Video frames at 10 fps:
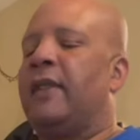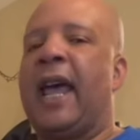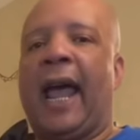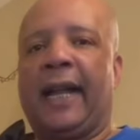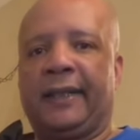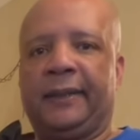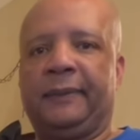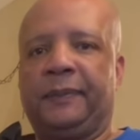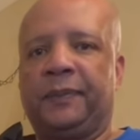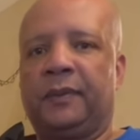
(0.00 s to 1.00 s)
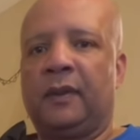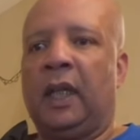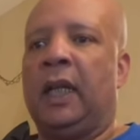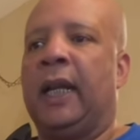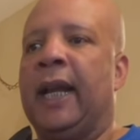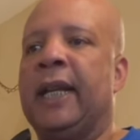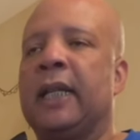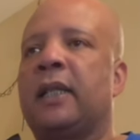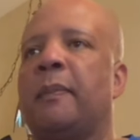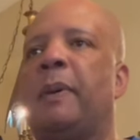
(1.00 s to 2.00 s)
that. And
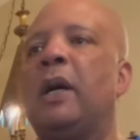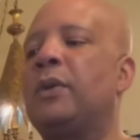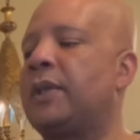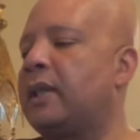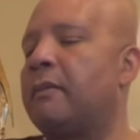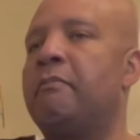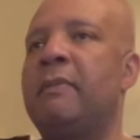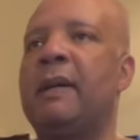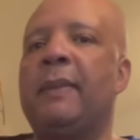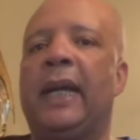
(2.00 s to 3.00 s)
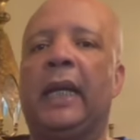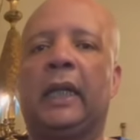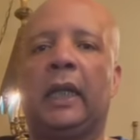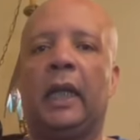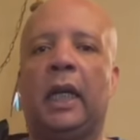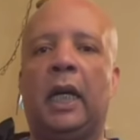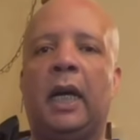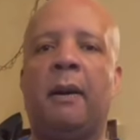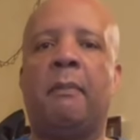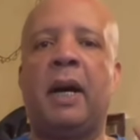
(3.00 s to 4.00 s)
it's supposed to mimic
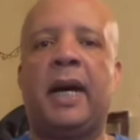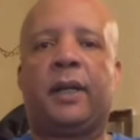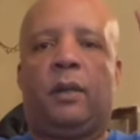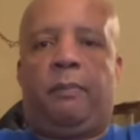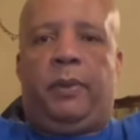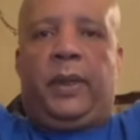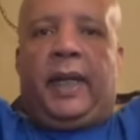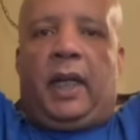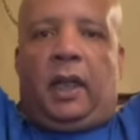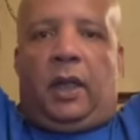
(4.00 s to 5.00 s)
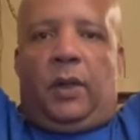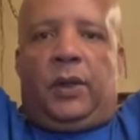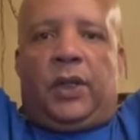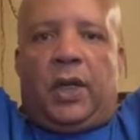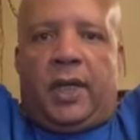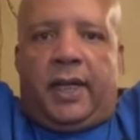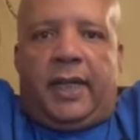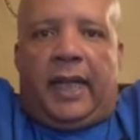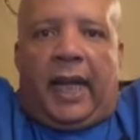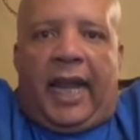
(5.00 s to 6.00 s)
a model putting clothes
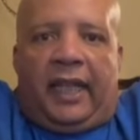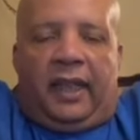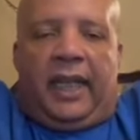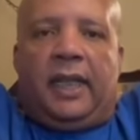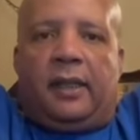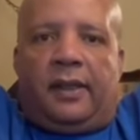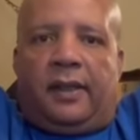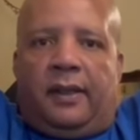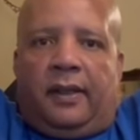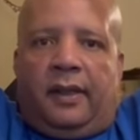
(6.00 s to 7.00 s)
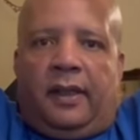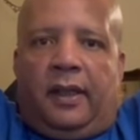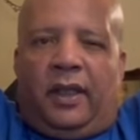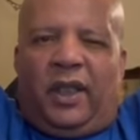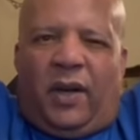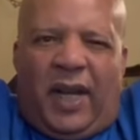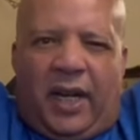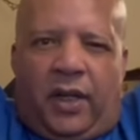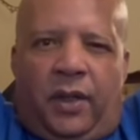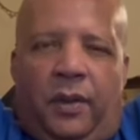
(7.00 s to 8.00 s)
on like this. You know
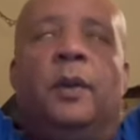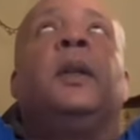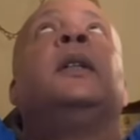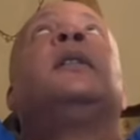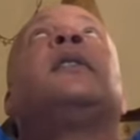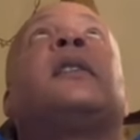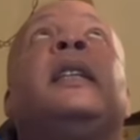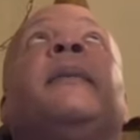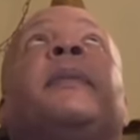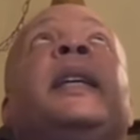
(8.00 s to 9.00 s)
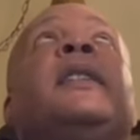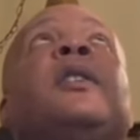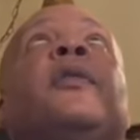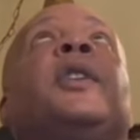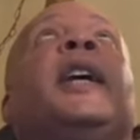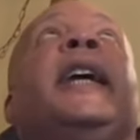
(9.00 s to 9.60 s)
how you slip things over your